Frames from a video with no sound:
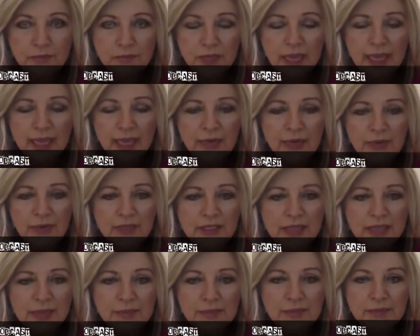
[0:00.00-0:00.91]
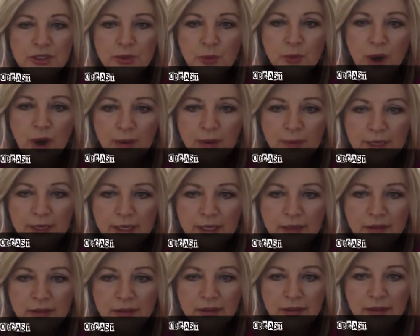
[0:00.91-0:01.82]
and he would say, Miss Robin,
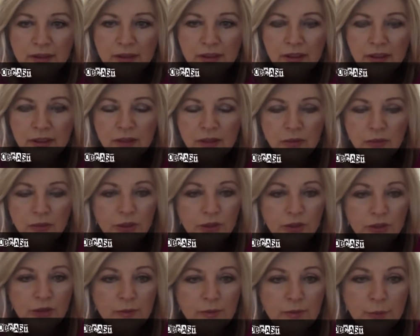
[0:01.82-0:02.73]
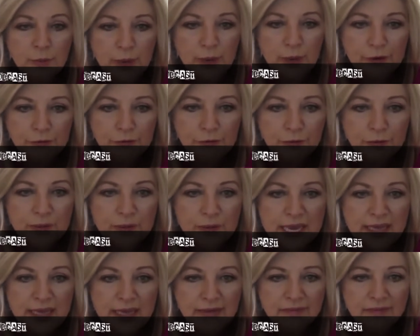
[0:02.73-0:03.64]
will you come pray for
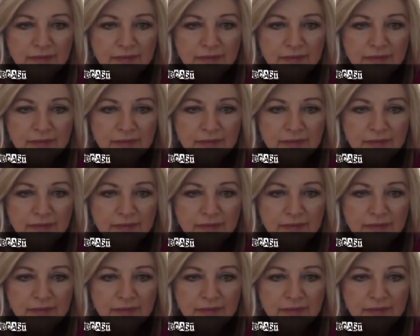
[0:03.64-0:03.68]
me?